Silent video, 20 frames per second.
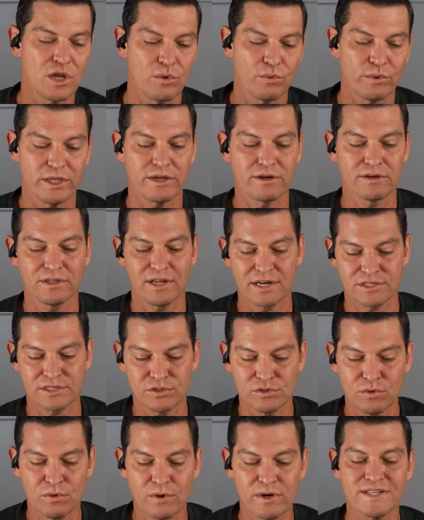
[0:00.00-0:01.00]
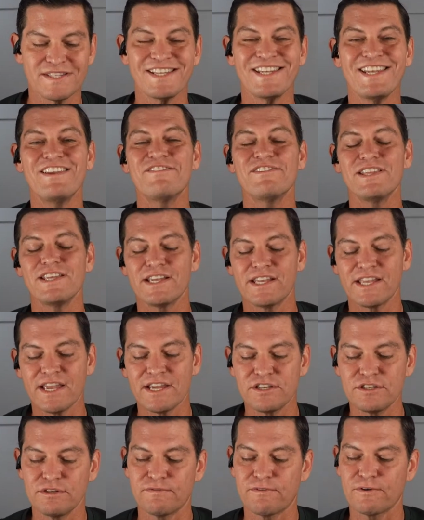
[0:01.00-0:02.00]
We hear a lot of stories, even the
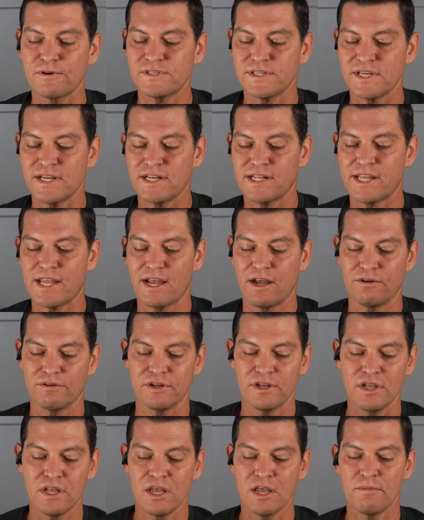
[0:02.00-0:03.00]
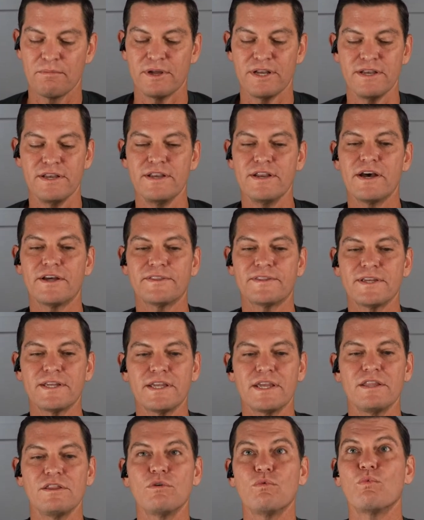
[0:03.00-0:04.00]
occasional firsthand account, but nothing
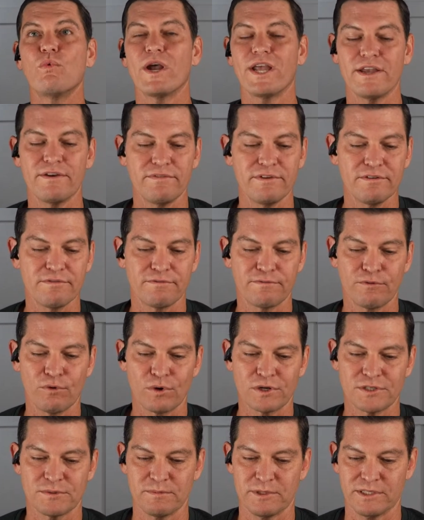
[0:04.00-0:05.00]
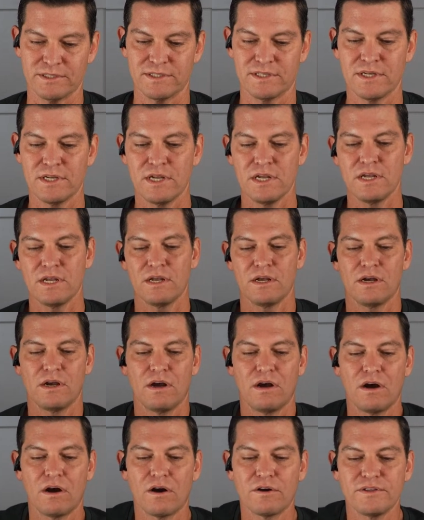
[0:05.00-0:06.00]
in the way of enforcement.
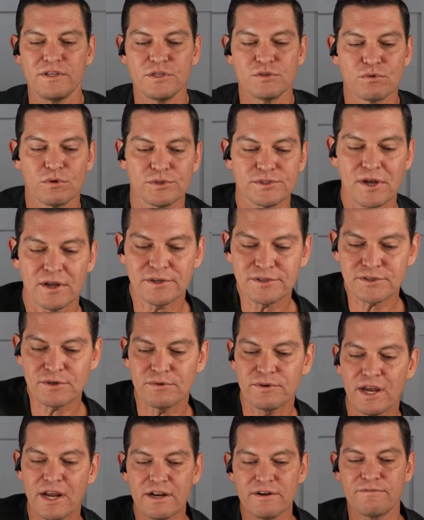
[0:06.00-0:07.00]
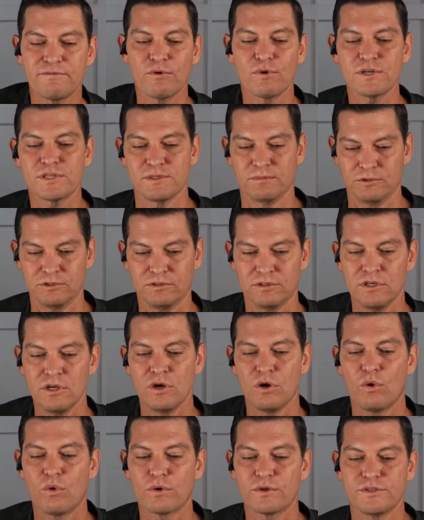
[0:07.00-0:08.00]
Are these rules also not enforceable,
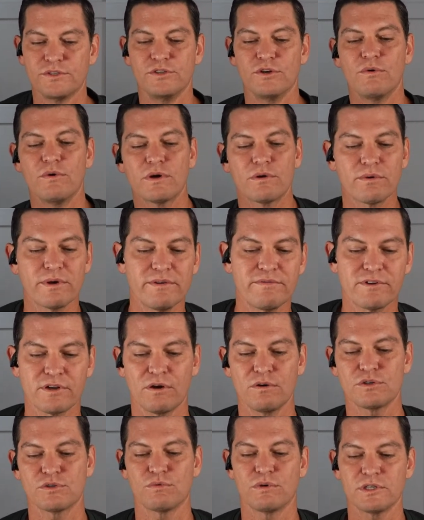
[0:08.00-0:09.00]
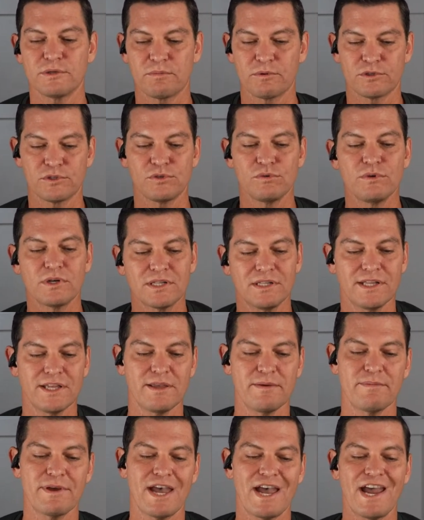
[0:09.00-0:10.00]
or does no aggrieved coach want to pursue a
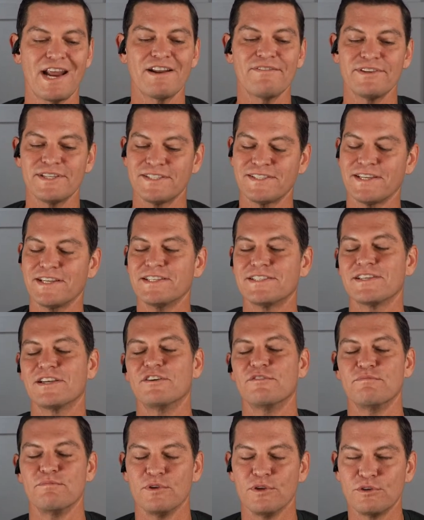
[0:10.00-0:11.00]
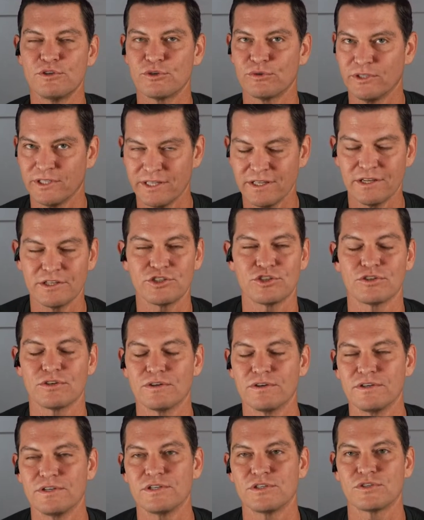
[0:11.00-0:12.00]
claim out of a sense of mutually
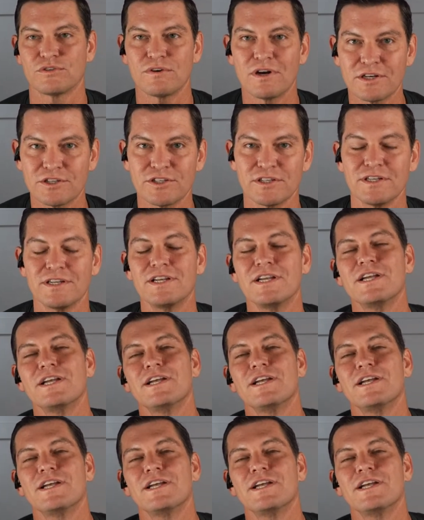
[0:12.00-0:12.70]
assured destruction?